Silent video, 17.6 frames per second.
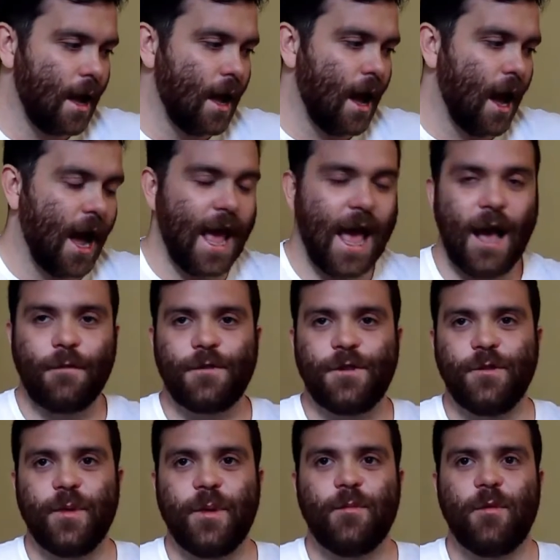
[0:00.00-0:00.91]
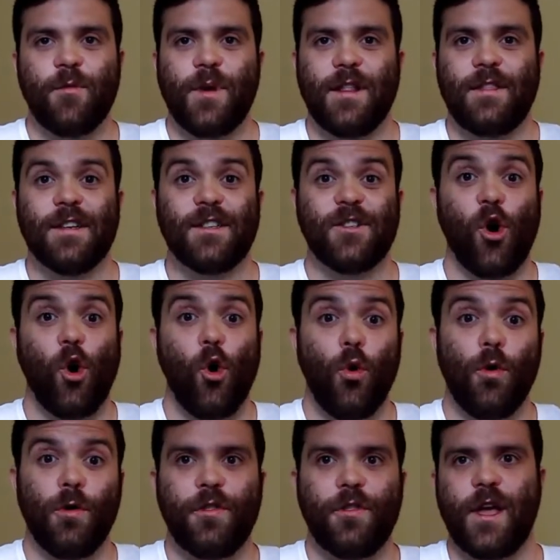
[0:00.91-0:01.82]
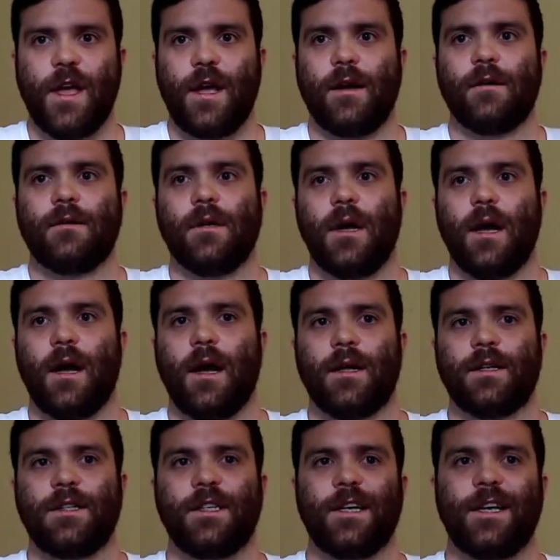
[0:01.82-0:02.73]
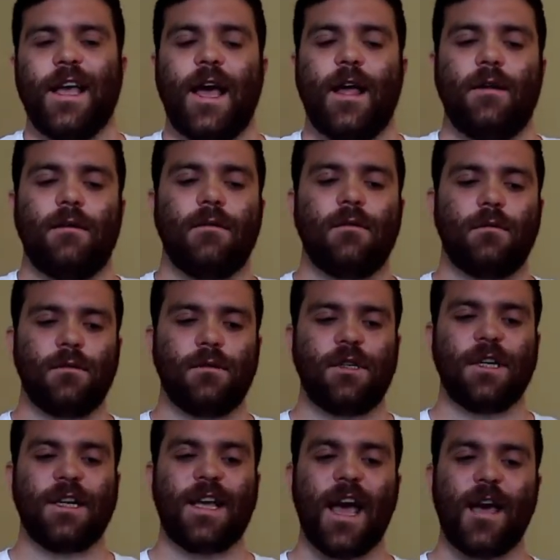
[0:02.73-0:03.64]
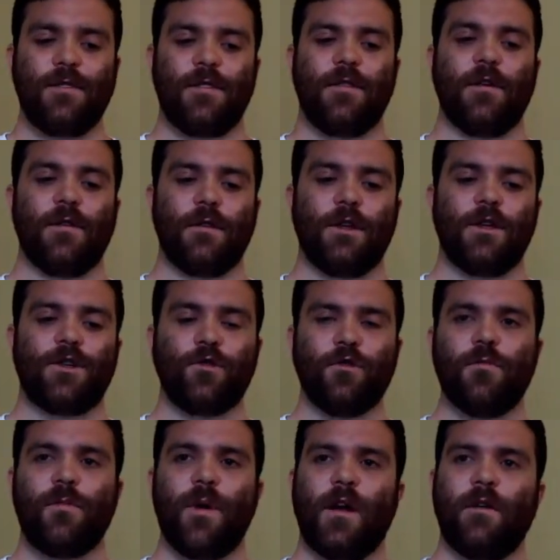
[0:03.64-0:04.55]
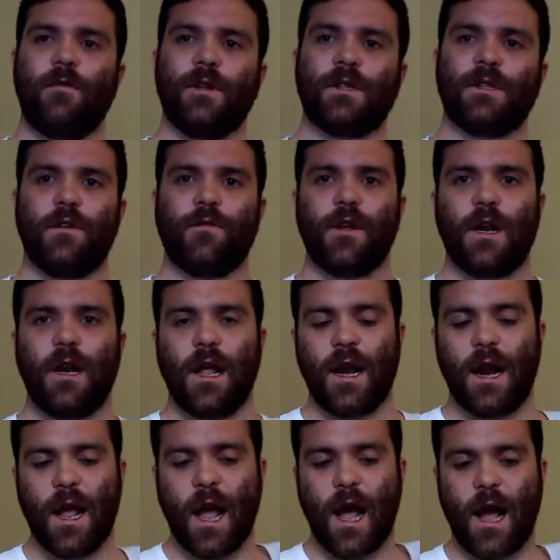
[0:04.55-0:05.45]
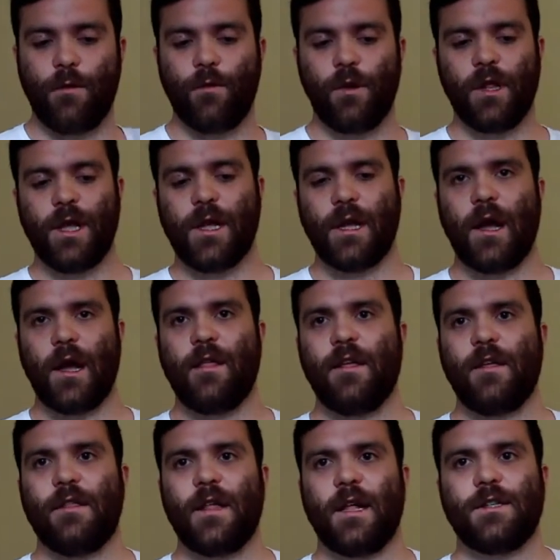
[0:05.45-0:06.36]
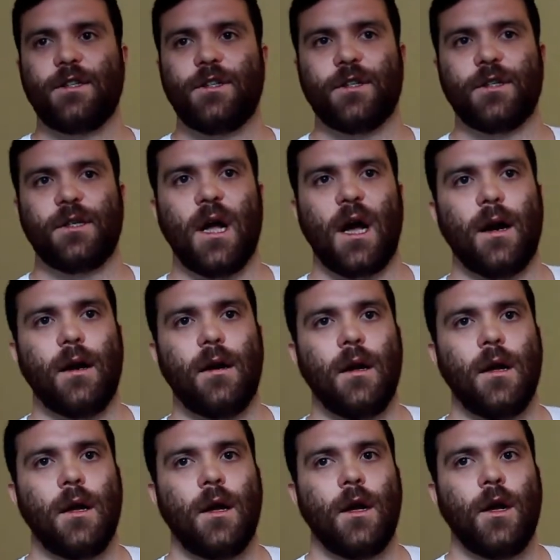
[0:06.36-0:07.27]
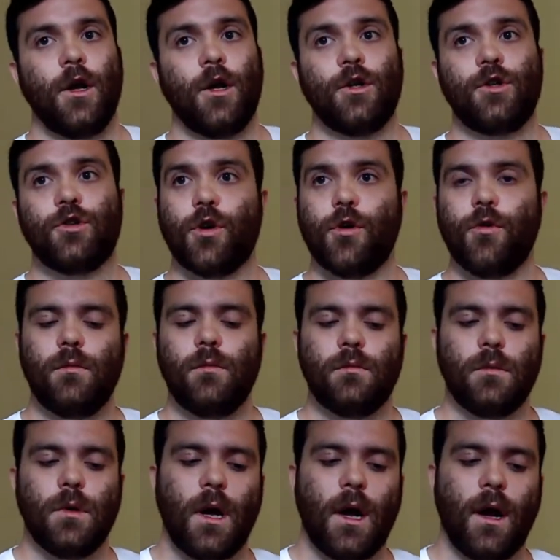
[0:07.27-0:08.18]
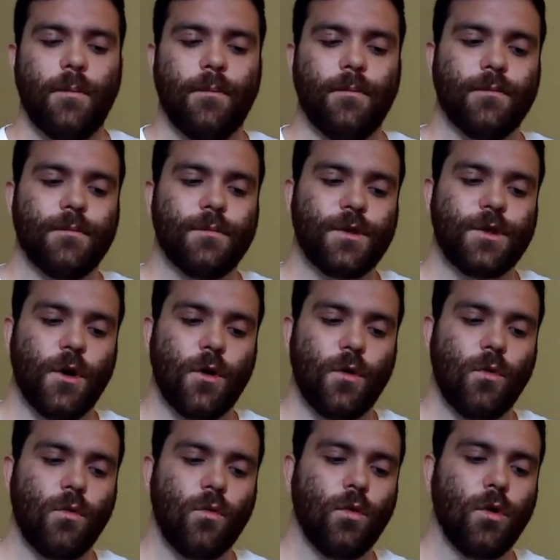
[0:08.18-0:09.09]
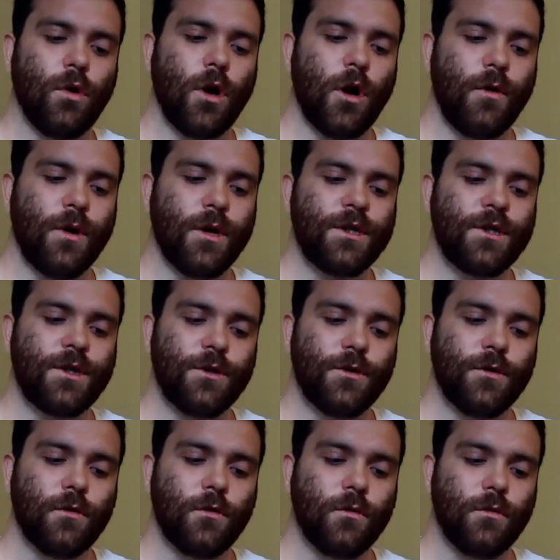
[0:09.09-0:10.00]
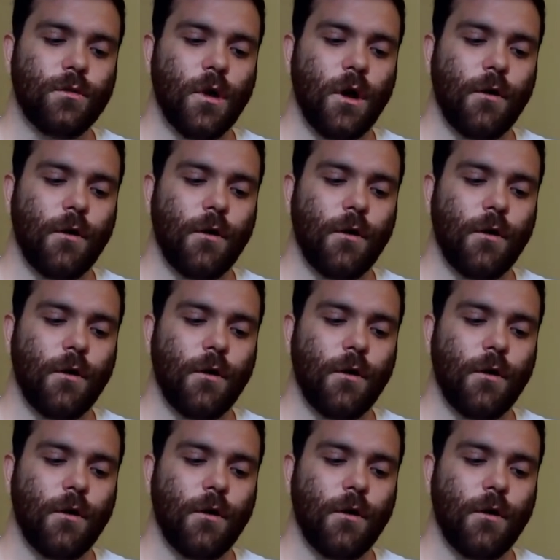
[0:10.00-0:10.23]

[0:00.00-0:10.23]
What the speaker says: I have to implement this whole thing to get the true benefits of it. And I think that's just not true. So we'll go into a